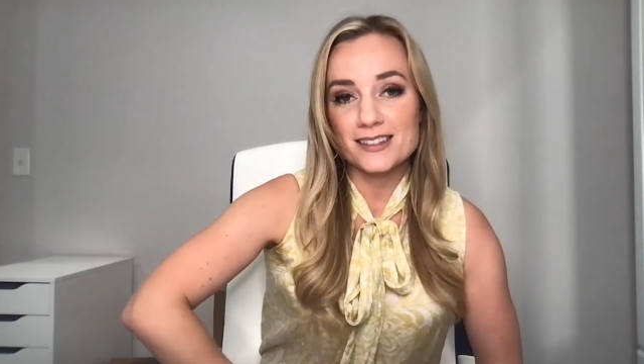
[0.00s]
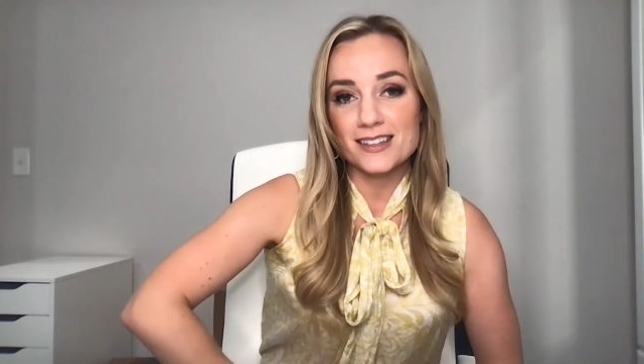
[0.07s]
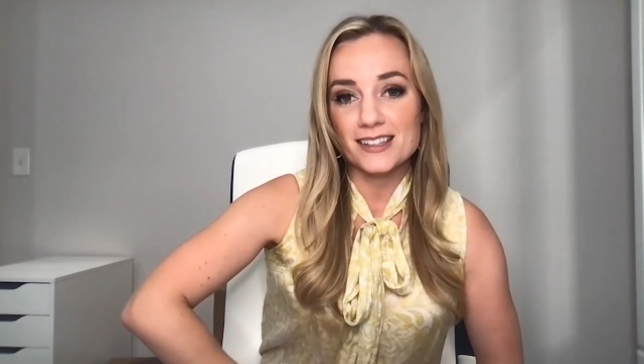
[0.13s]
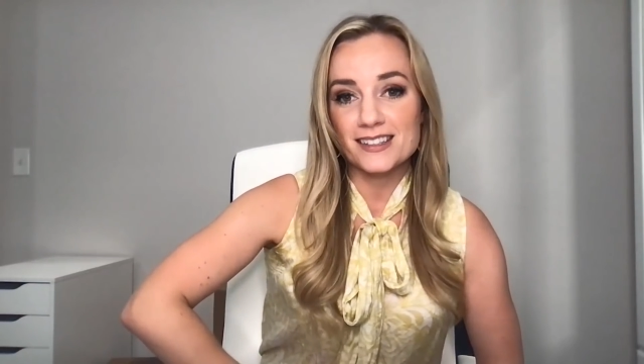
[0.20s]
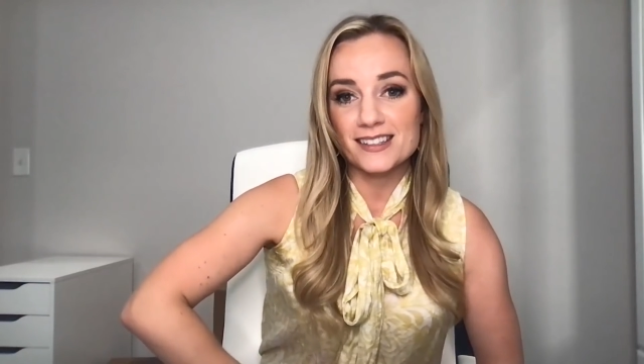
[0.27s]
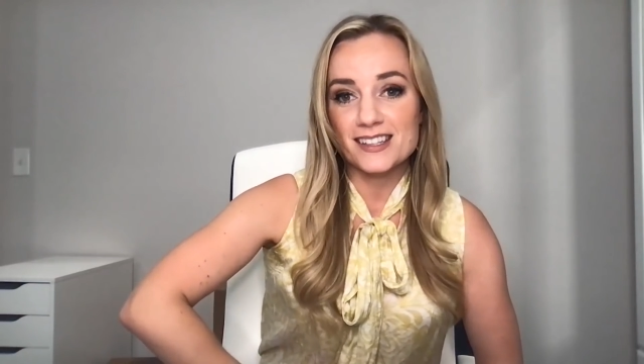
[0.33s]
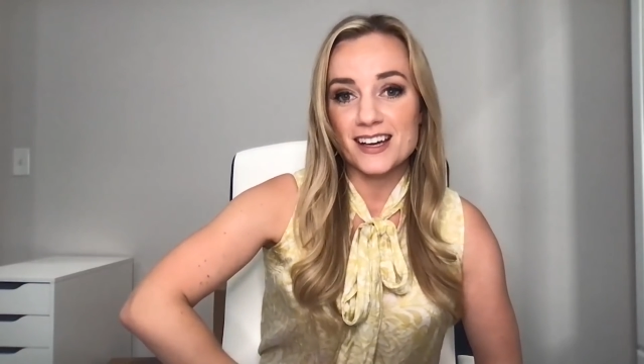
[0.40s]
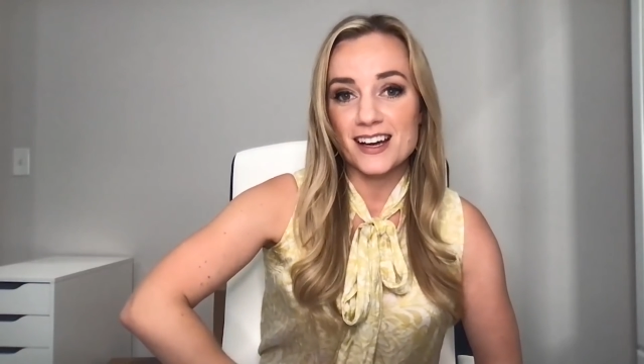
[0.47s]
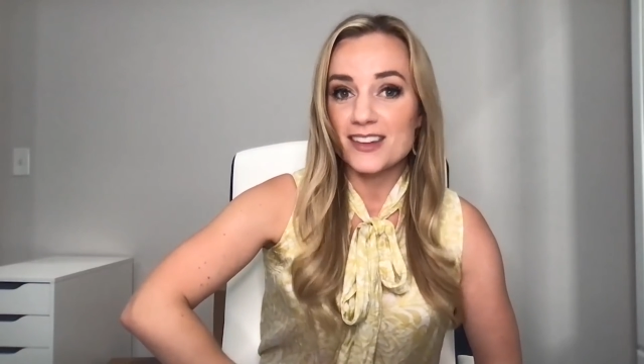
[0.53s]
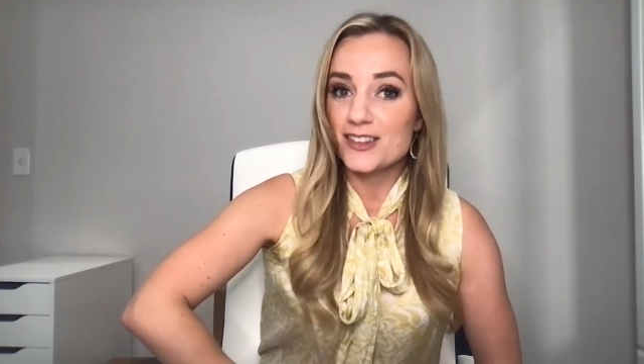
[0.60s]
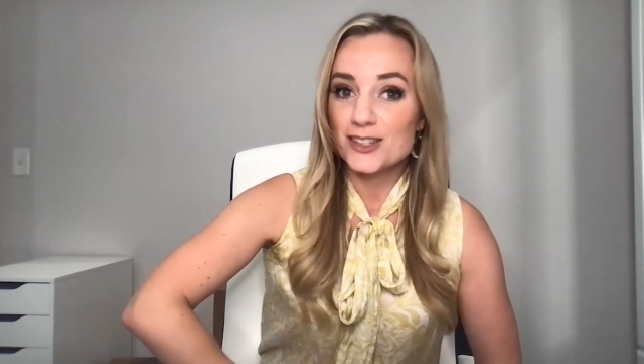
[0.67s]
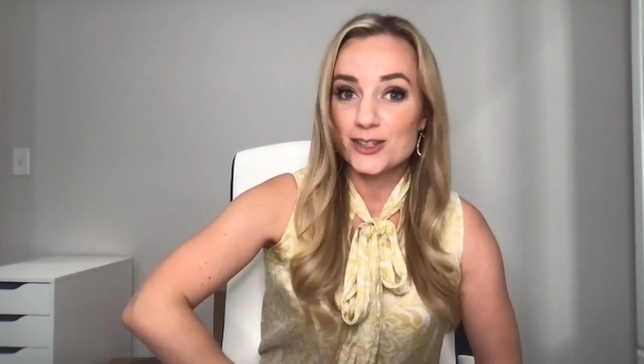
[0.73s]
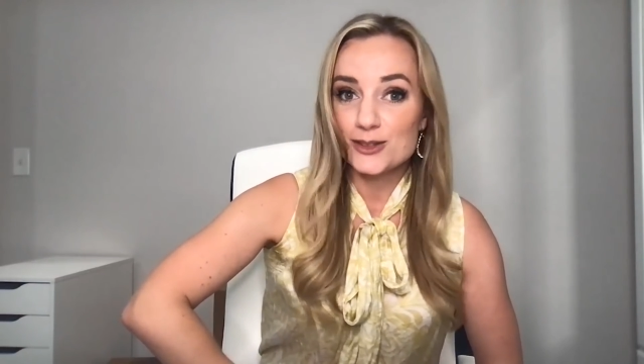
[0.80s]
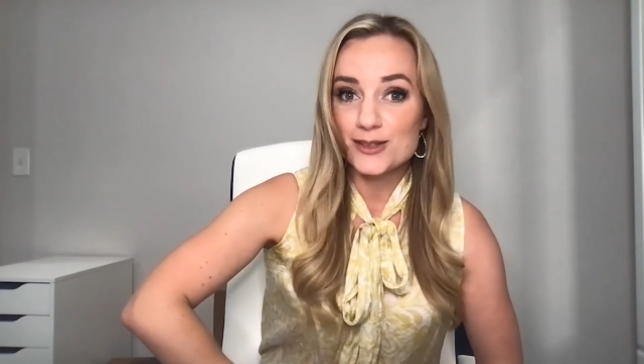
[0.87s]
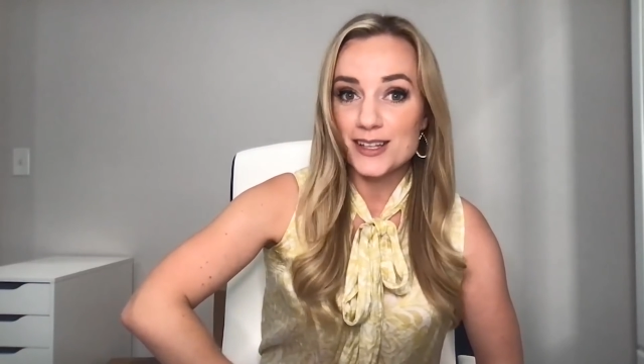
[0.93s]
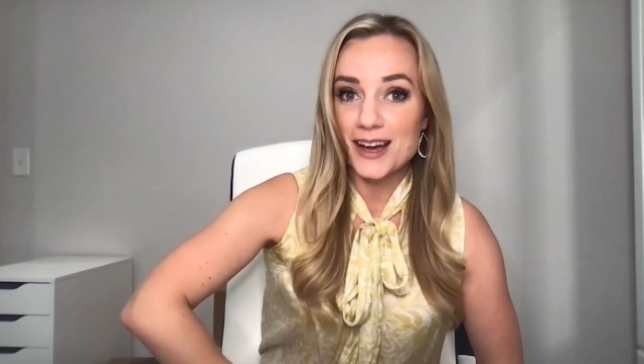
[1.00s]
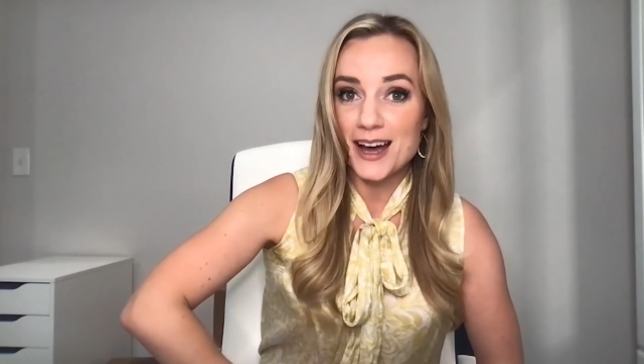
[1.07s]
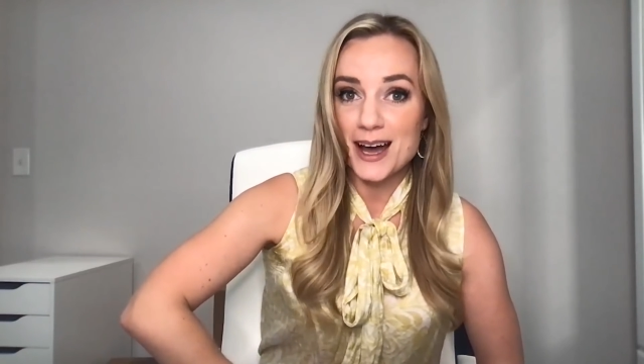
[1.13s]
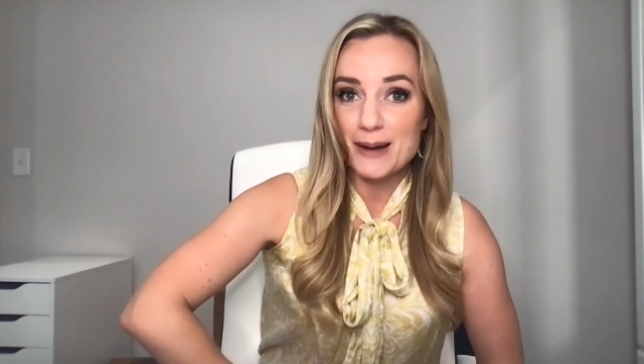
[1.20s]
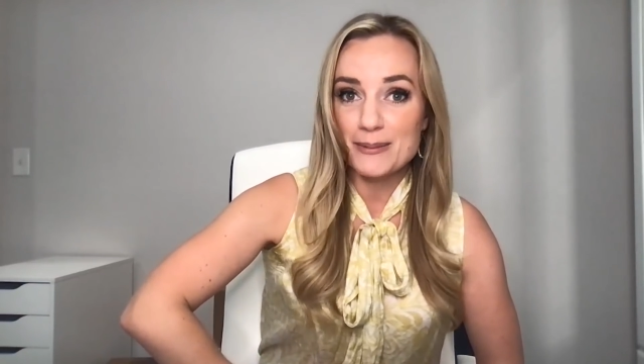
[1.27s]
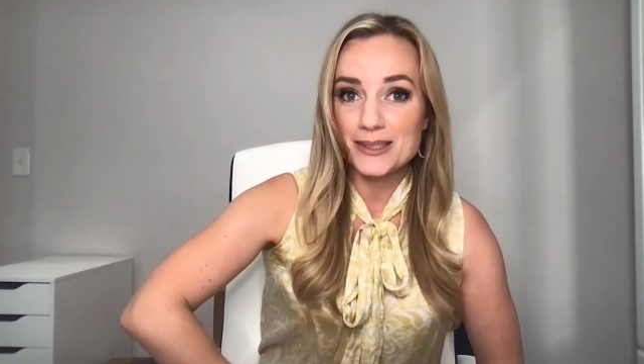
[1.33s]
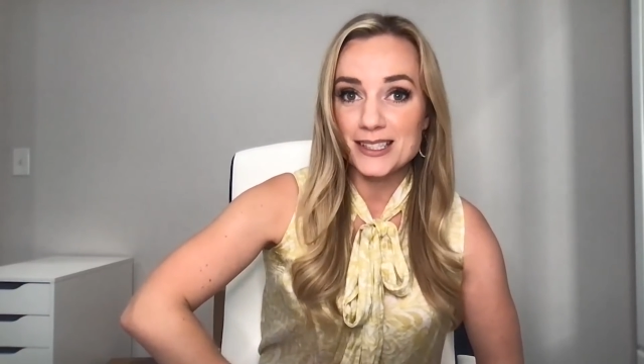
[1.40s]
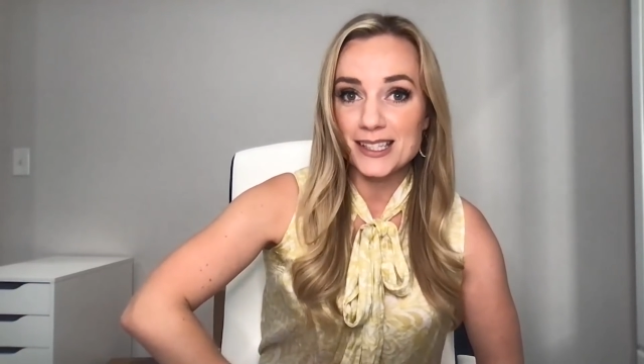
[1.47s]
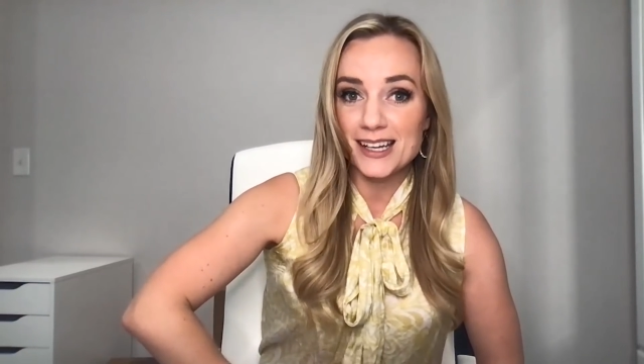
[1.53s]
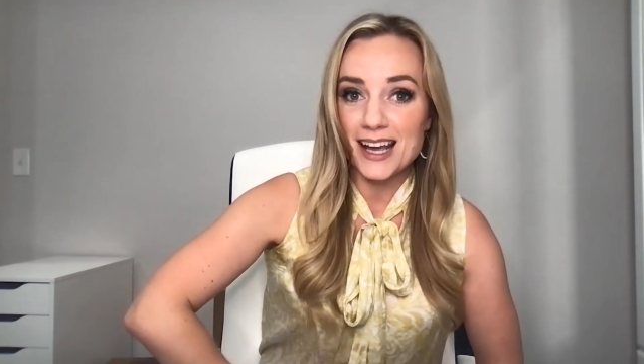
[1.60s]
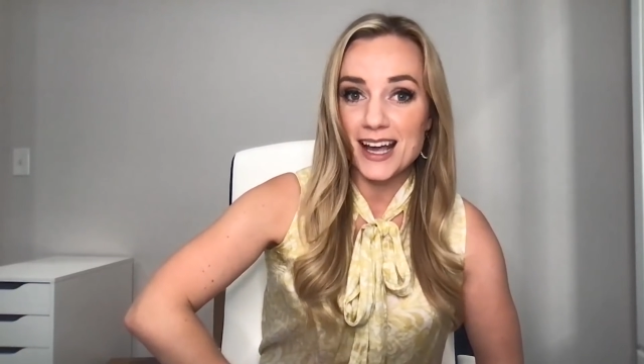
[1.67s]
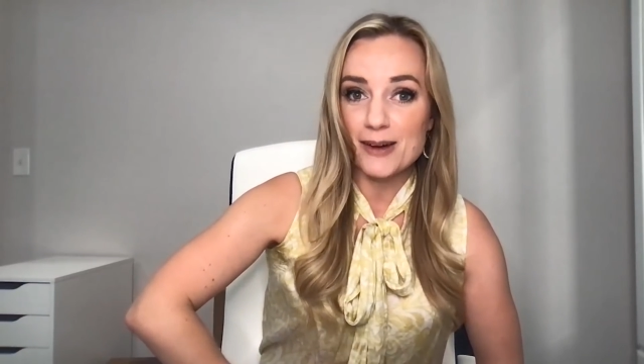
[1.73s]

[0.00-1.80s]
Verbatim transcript: that's uh, the news that happened today.